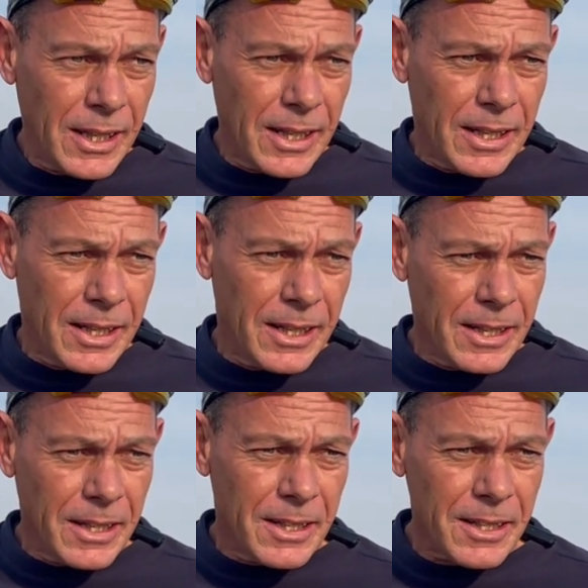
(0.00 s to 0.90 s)

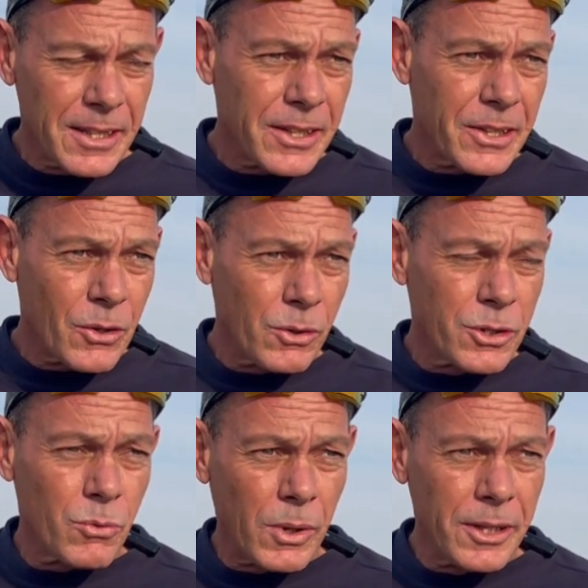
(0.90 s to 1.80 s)
they
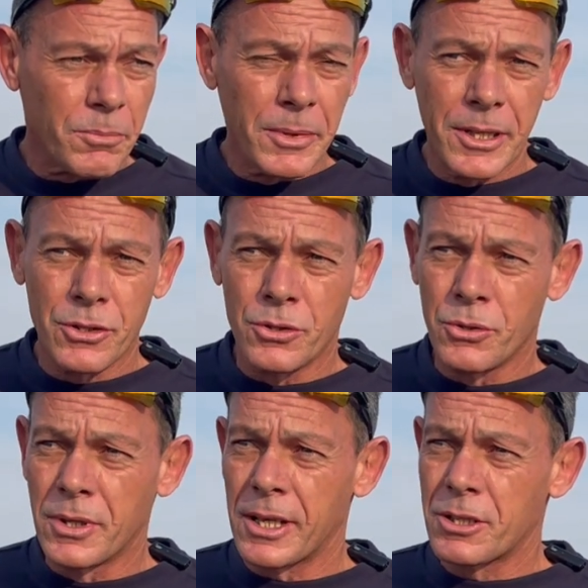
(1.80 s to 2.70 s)
also wanted me to
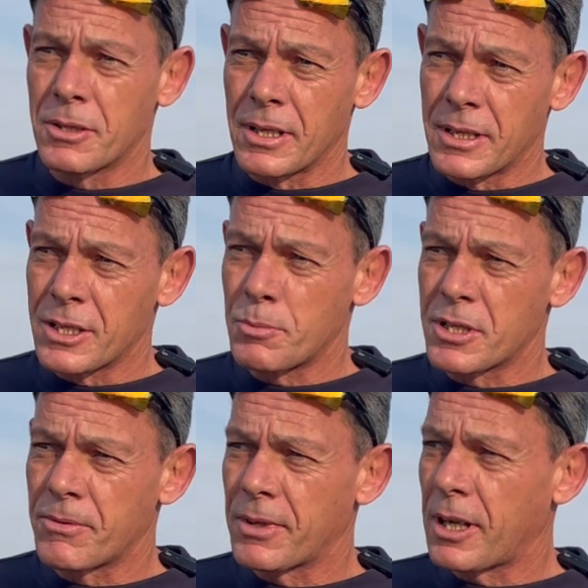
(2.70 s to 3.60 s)
do this
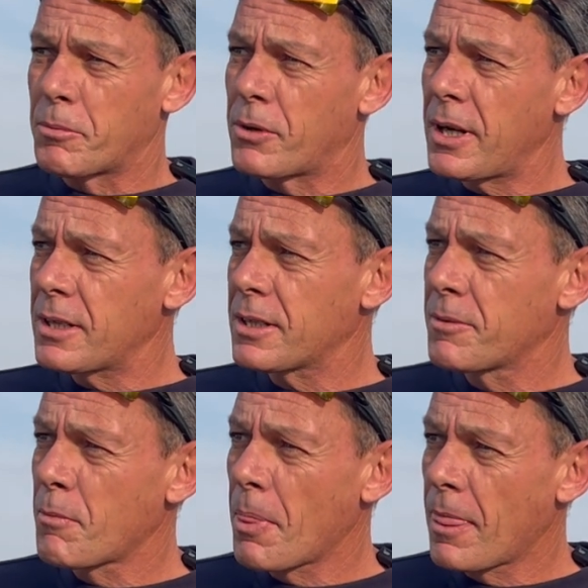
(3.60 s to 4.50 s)
specific upgrade.
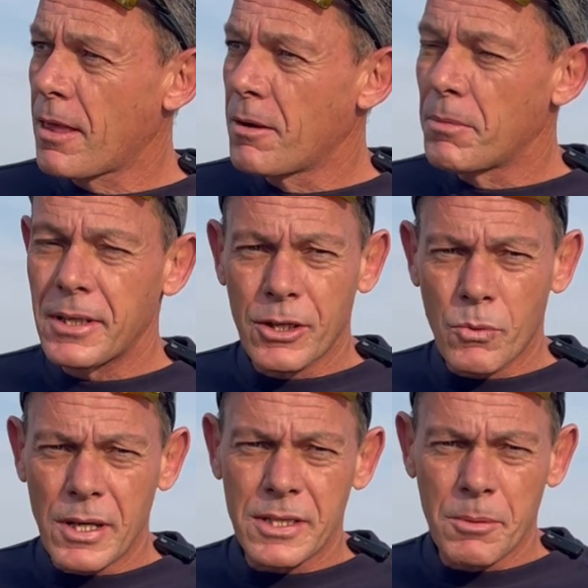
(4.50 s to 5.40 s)
But yeah, it
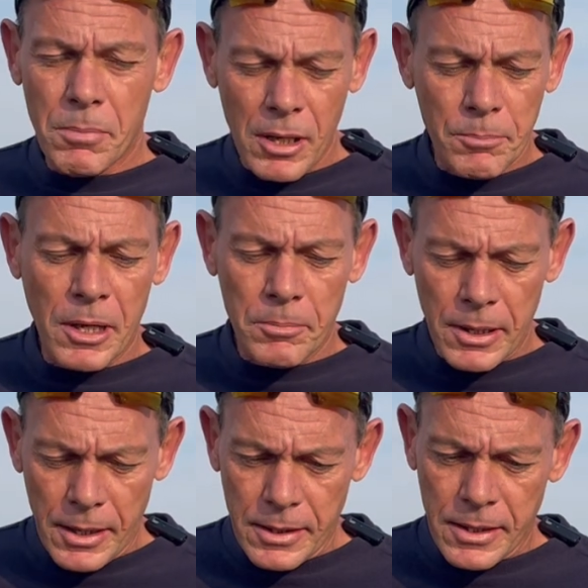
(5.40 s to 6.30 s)
wasn't a
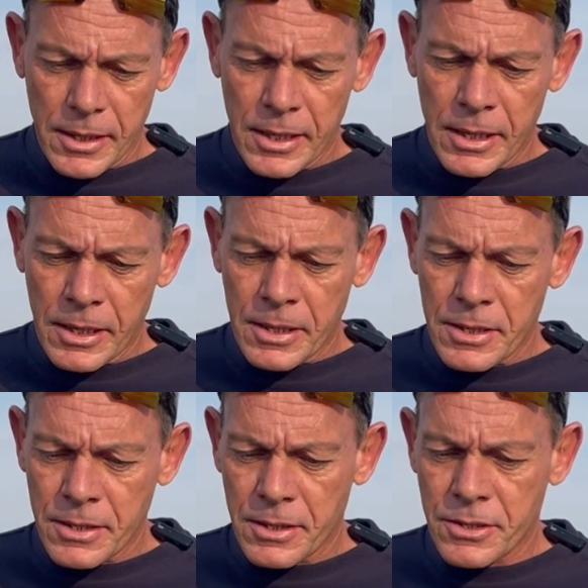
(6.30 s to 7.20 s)
pipeline.
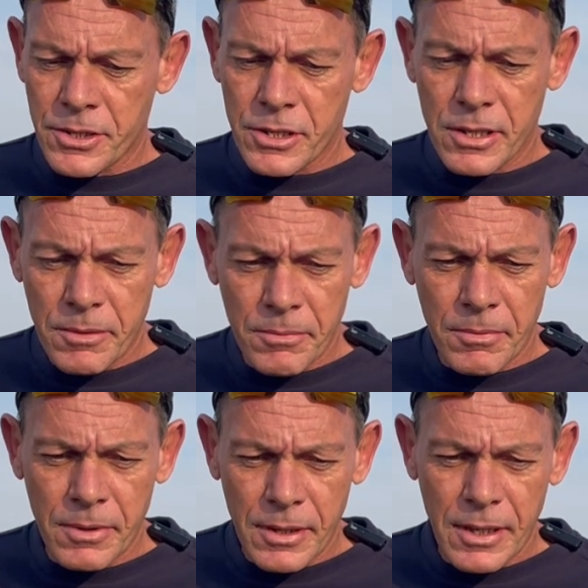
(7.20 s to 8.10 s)
It's just
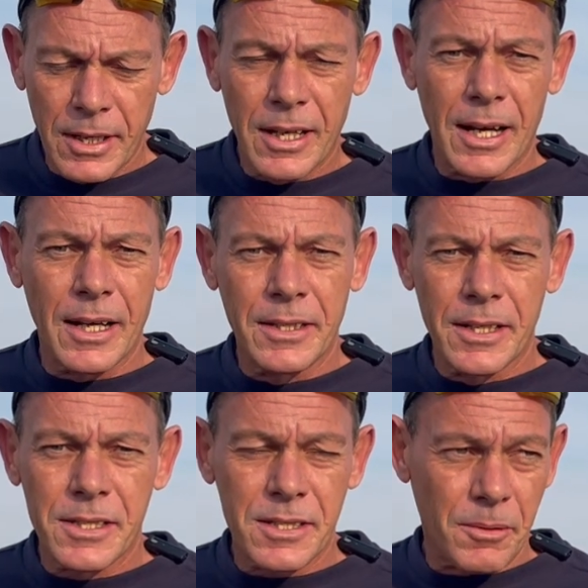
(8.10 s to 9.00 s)
I
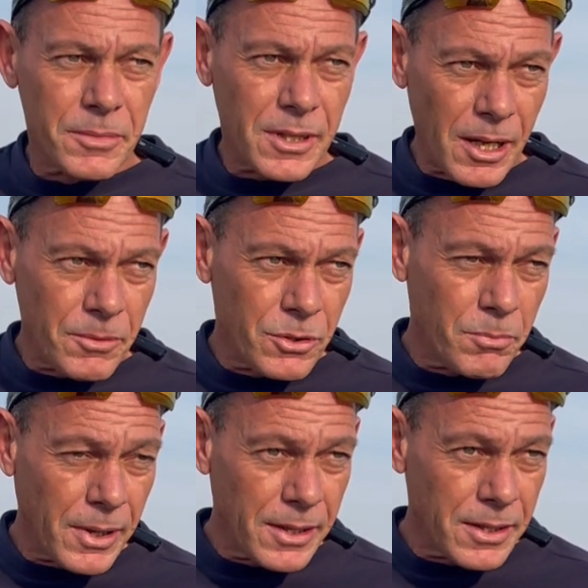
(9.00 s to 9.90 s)
needed some time to
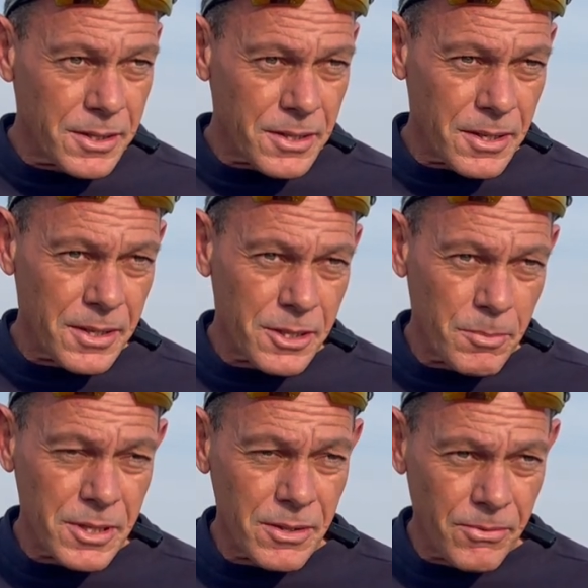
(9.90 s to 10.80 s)
make this
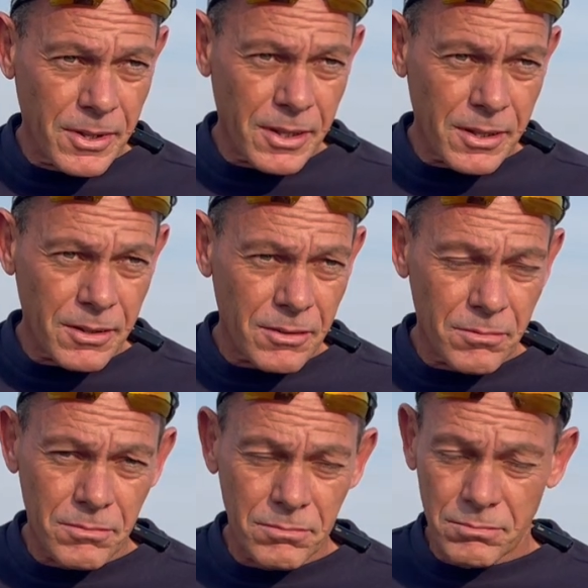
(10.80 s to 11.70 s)
specific
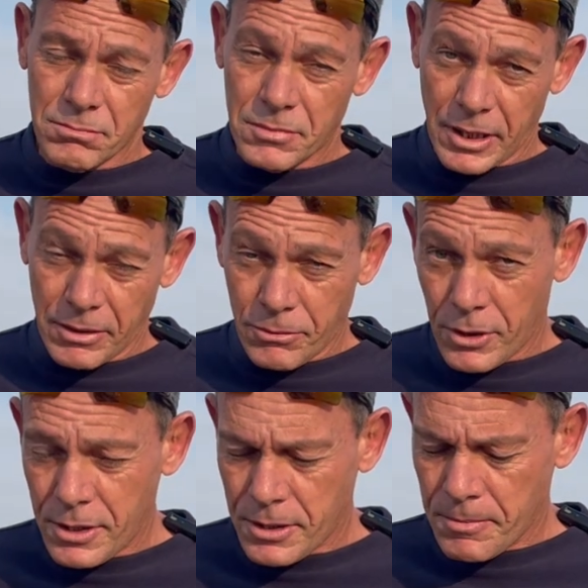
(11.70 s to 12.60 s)
thing for
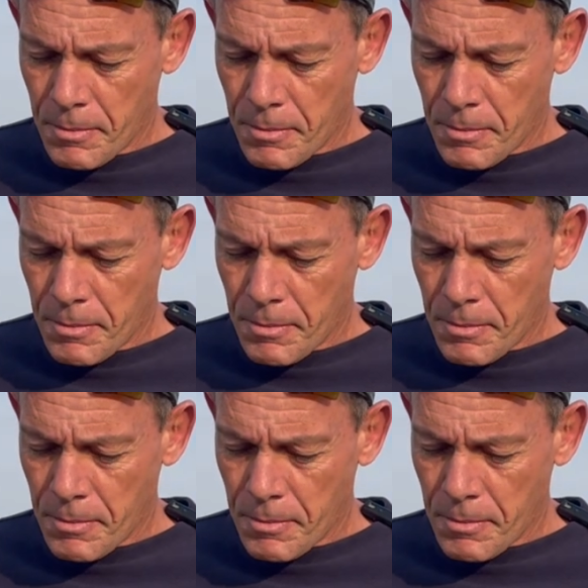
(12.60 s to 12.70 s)
it.